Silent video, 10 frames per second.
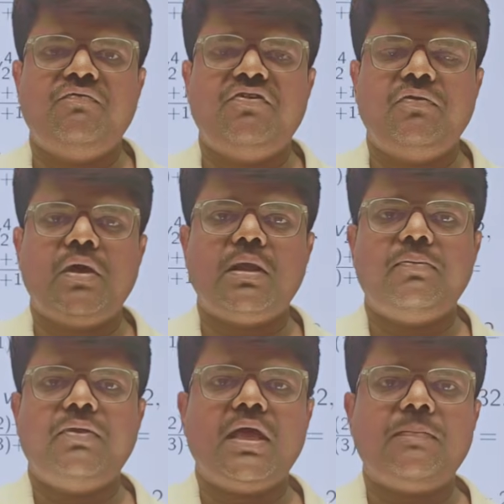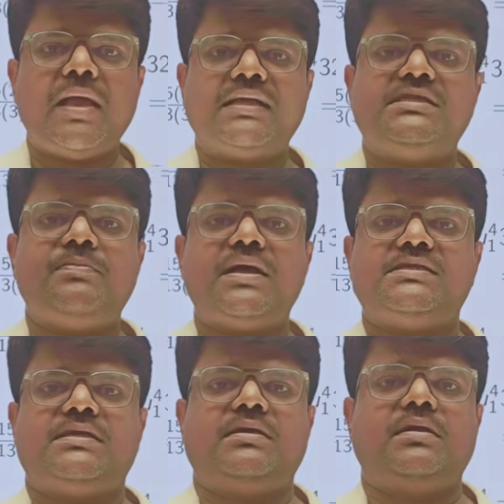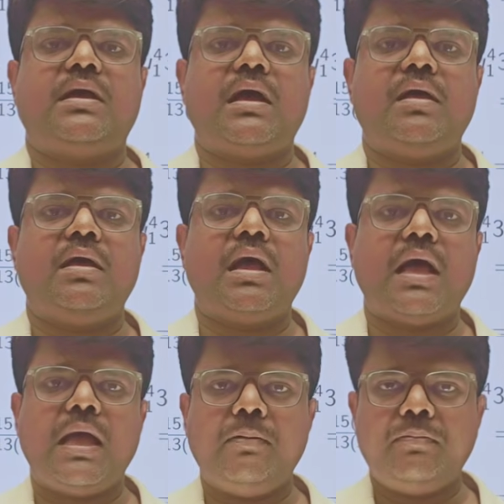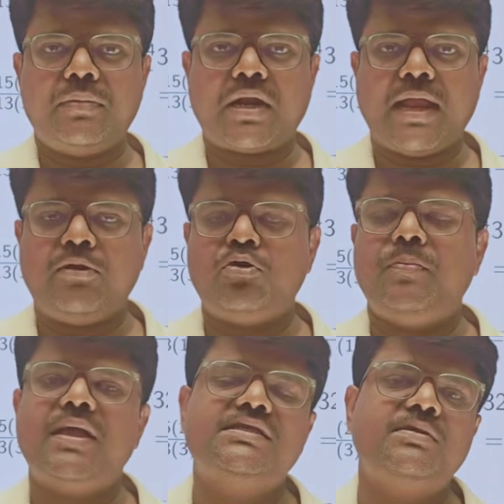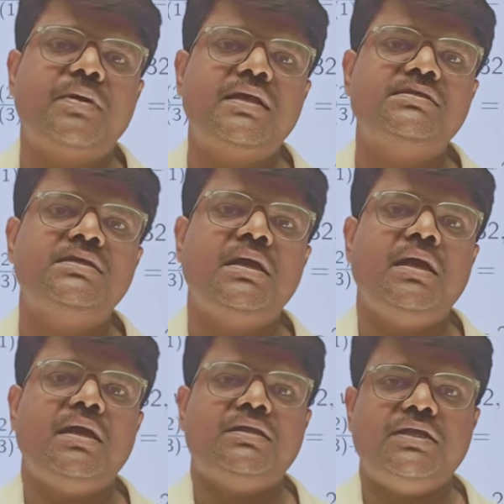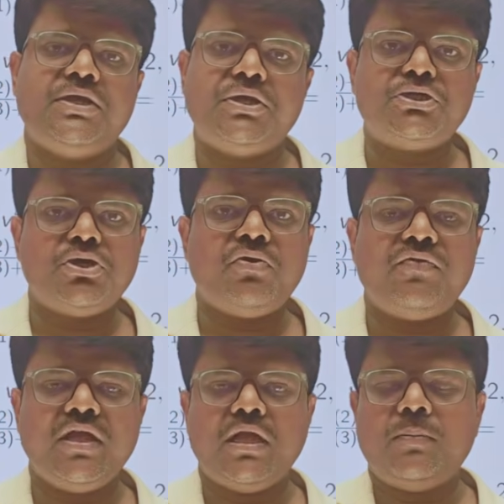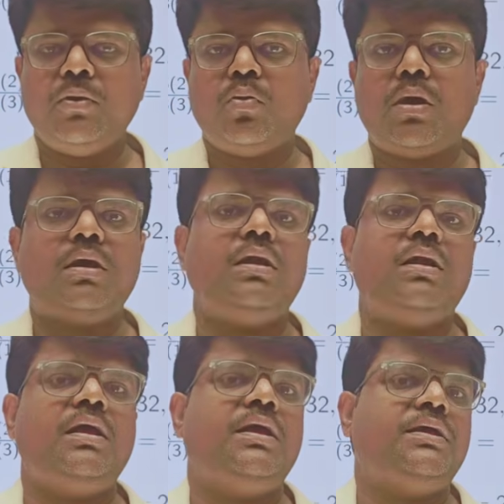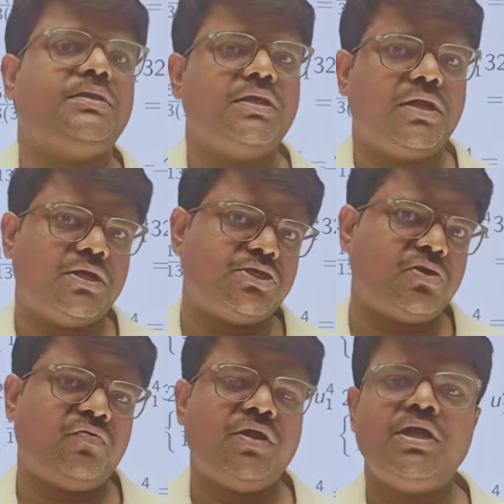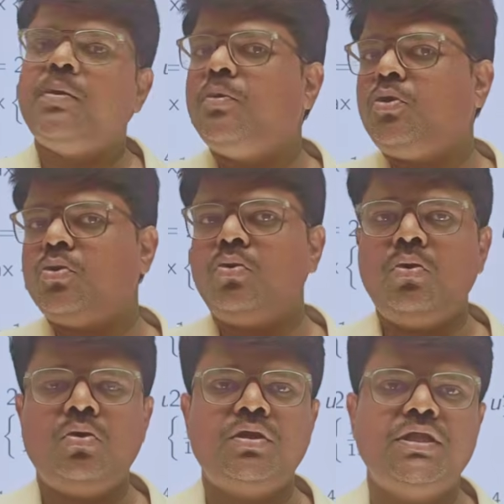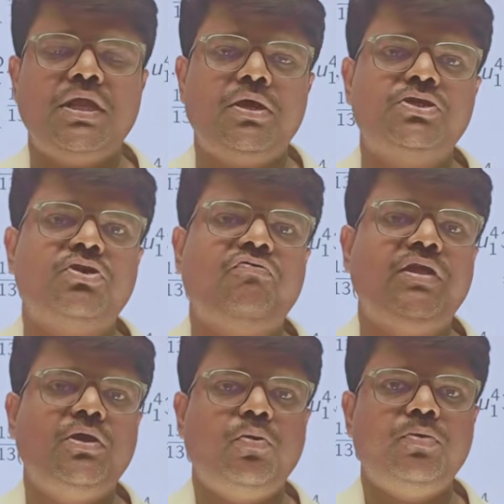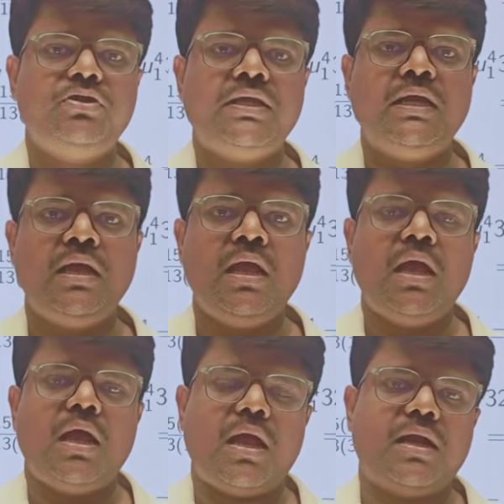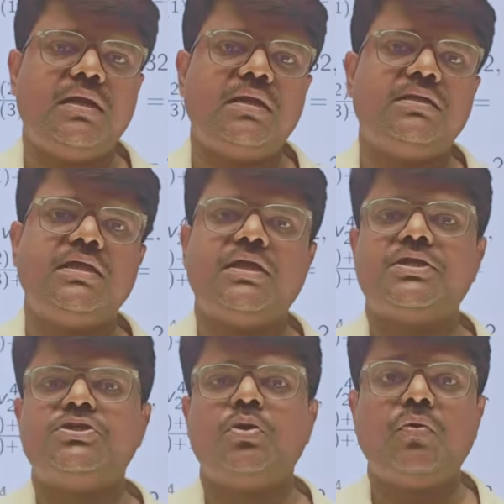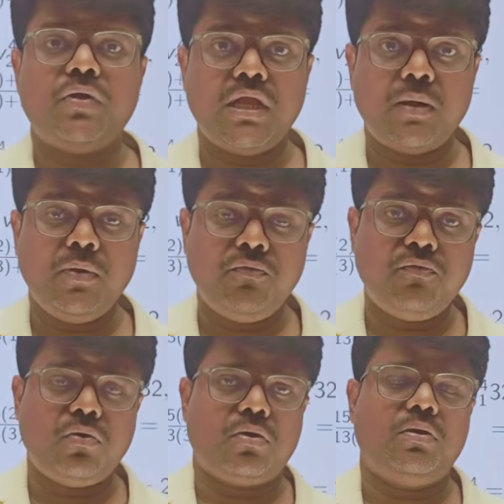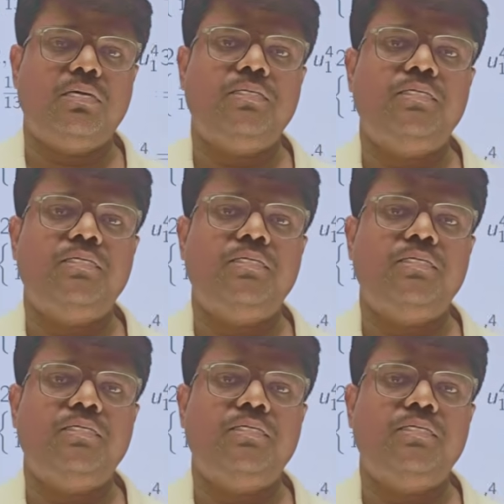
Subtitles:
we are maximizing. I am trying to maximize the ratio of DMU1, the ratio of DMU2, the ratio of DMU3, and the ratio of DMU4.